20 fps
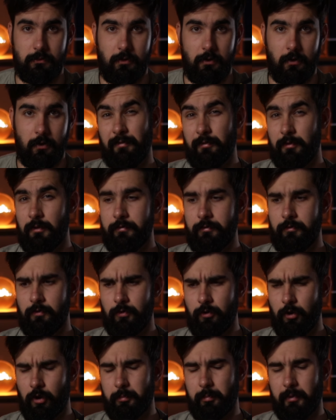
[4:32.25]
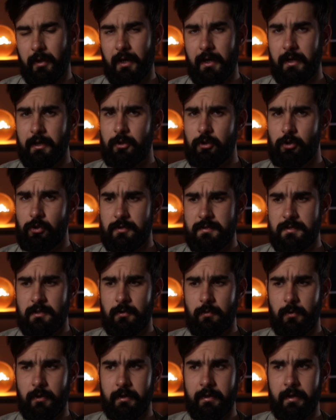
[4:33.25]
Even if you're not planning to use it
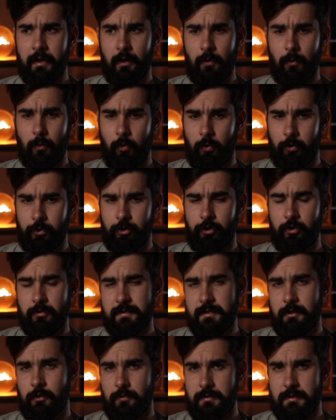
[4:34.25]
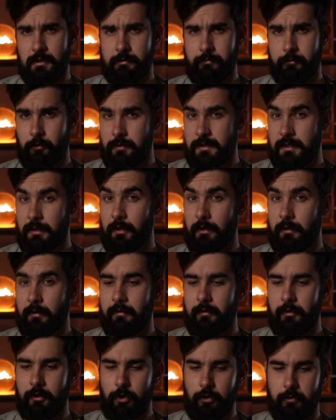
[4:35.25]
right now or you don't see yourself using it in the
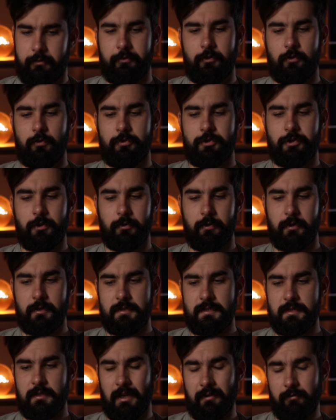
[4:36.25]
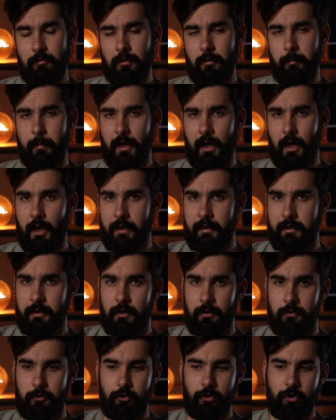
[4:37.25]
near future, it's never a bad idea
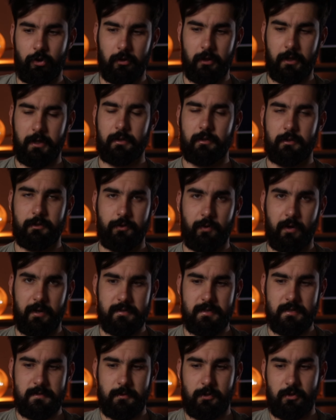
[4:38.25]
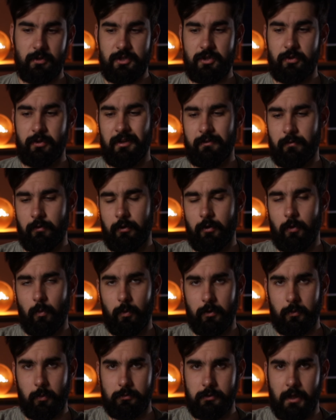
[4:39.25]
to collect addresses because you never know
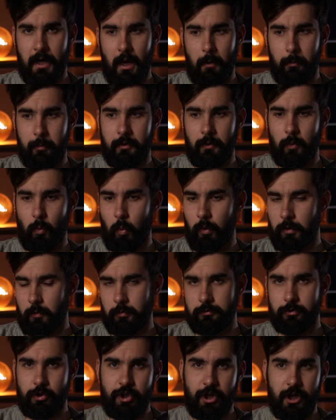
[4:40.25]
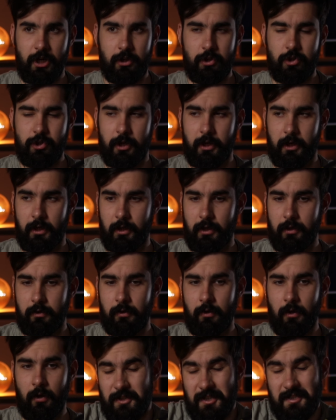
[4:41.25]
what will happen, what will change, and
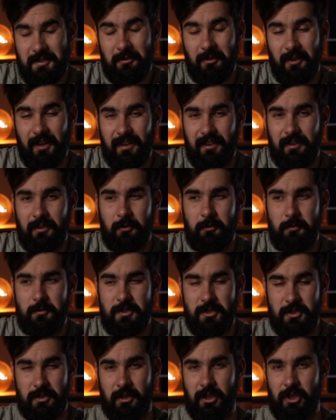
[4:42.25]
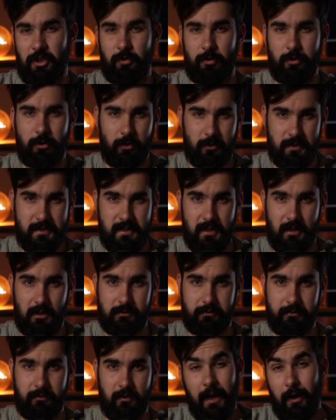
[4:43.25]
just collect it to secure yourself.
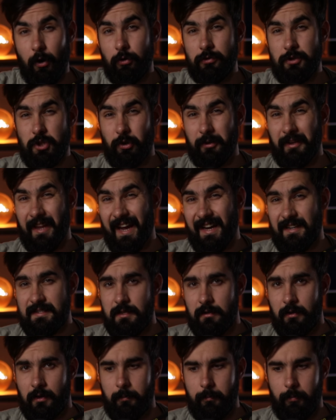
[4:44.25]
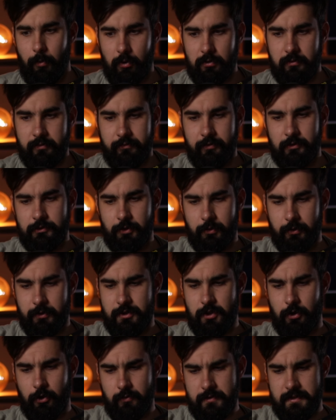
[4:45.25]
And also, it acts like bot filtering. So
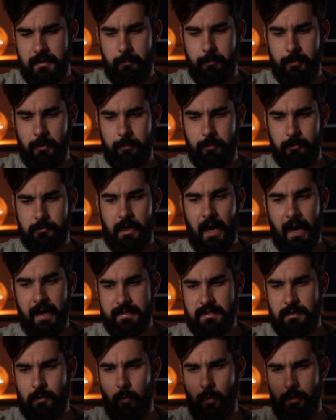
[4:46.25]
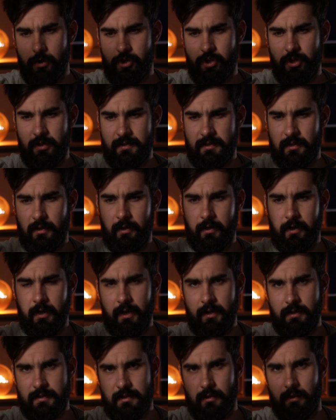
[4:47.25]
I know some people ask questions like, hey,
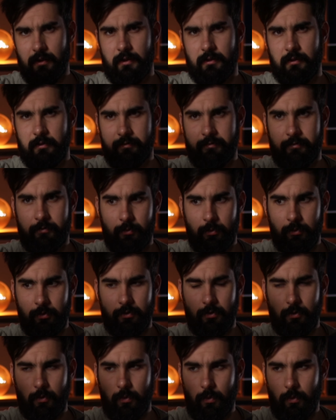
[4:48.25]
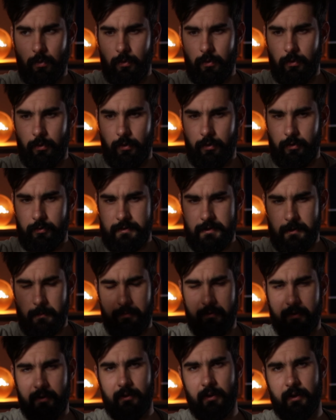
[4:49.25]
select the fruit or
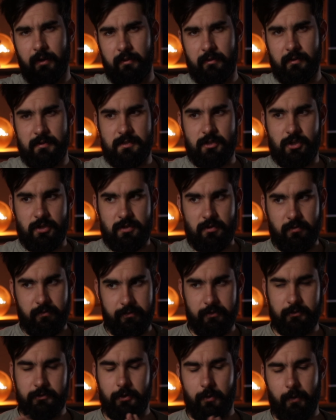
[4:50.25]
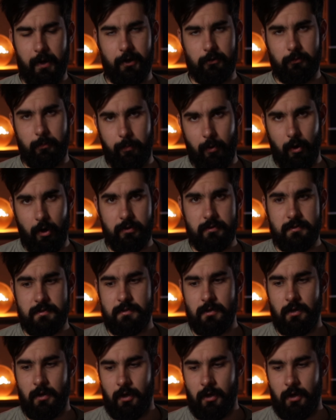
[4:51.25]
something like this just to filter out bots.